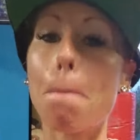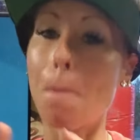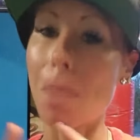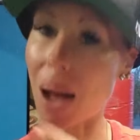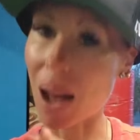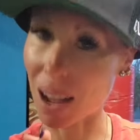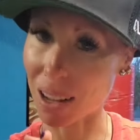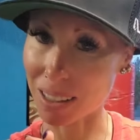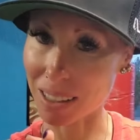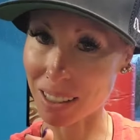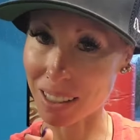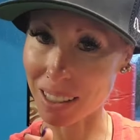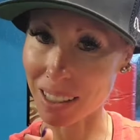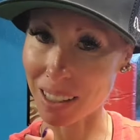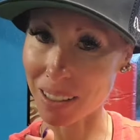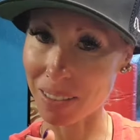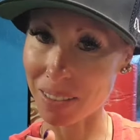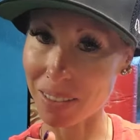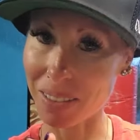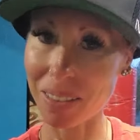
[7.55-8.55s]

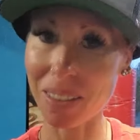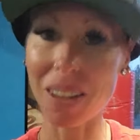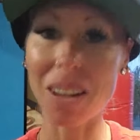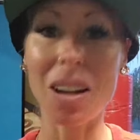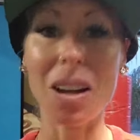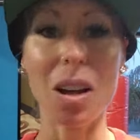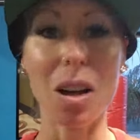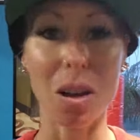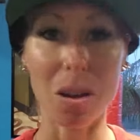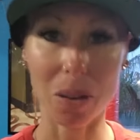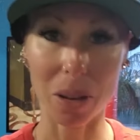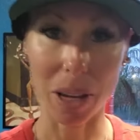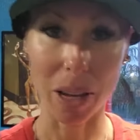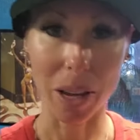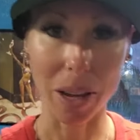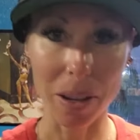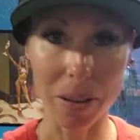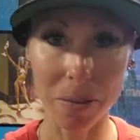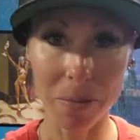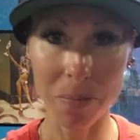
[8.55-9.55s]
positive,
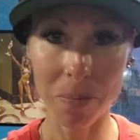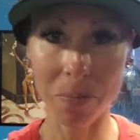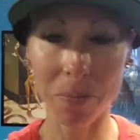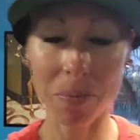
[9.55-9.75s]
okay?